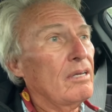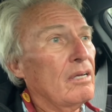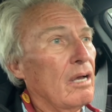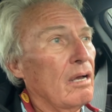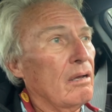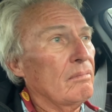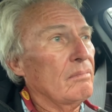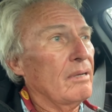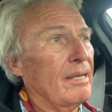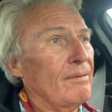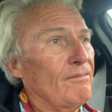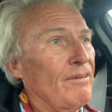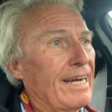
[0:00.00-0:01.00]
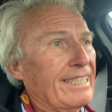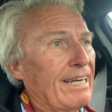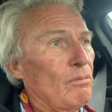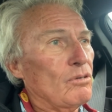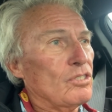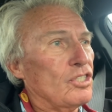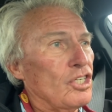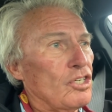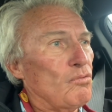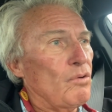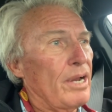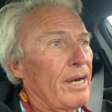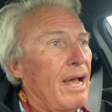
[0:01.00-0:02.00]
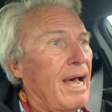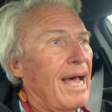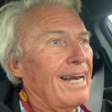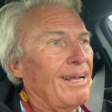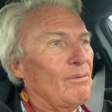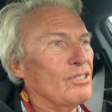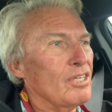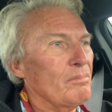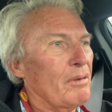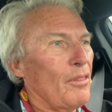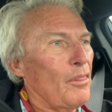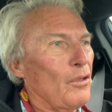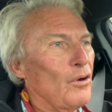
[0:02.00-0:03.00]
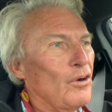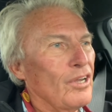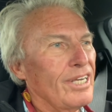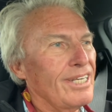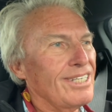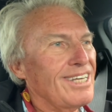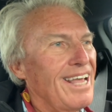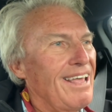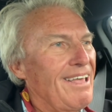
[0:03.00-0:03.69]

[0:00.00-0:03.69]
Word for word: Uh, in fact, I was just red hot. I was in my 30s,